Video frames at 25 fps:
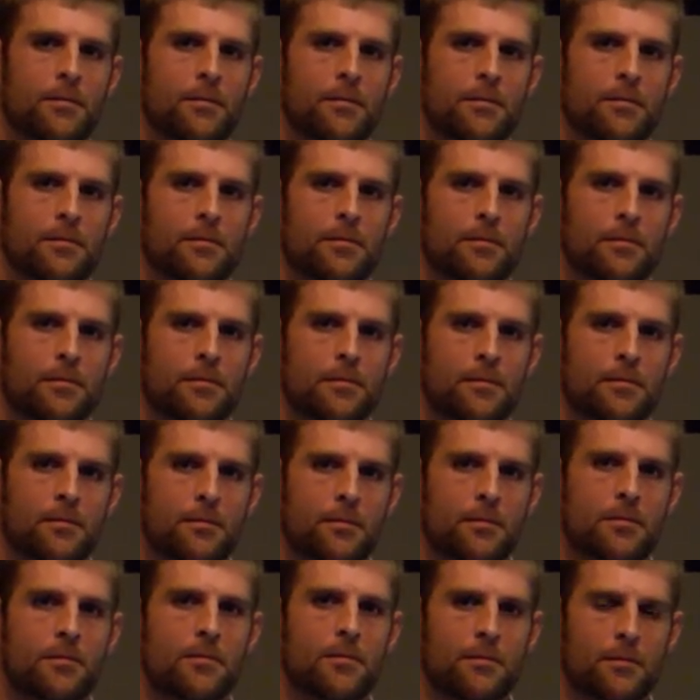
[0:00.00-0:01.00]

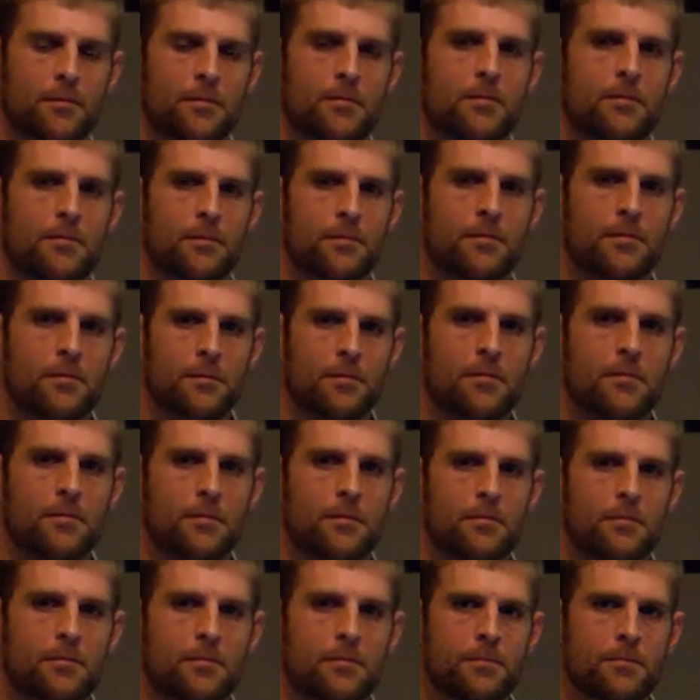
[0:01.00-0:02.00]

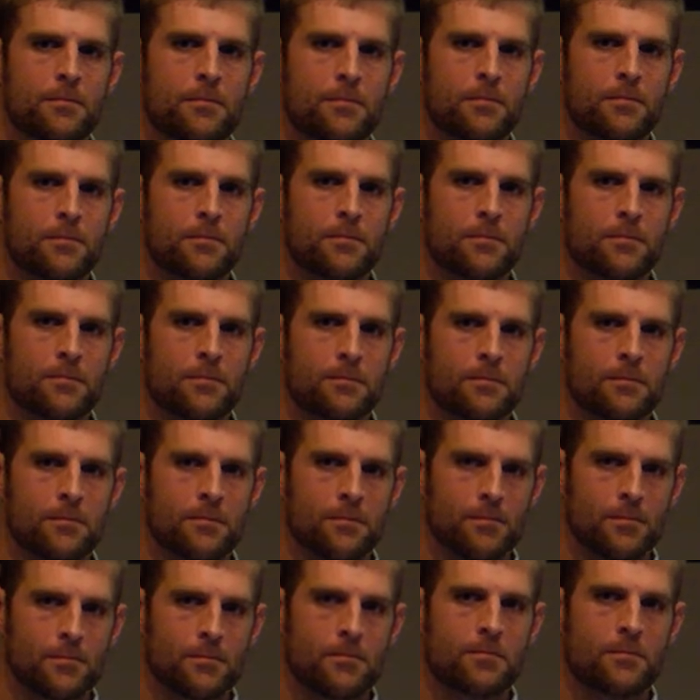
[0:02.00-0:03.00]

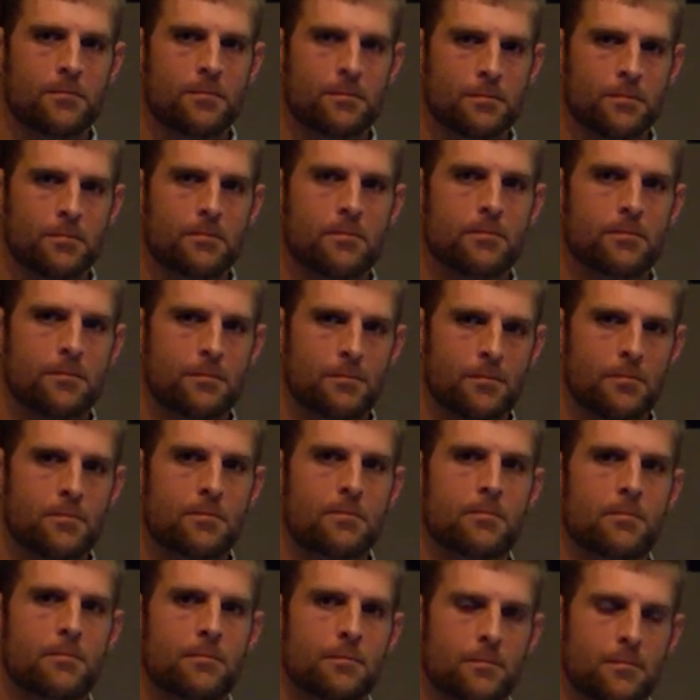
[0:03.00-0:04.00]

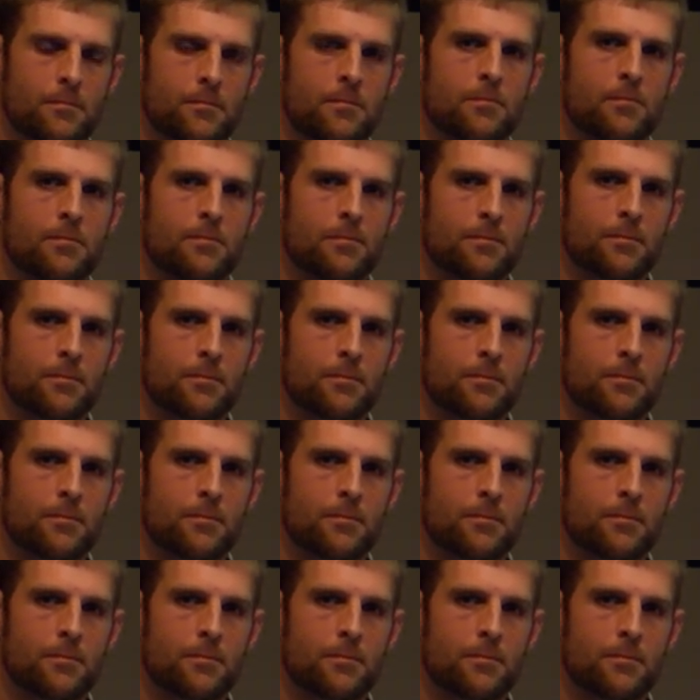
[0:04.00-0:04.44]
[no speech]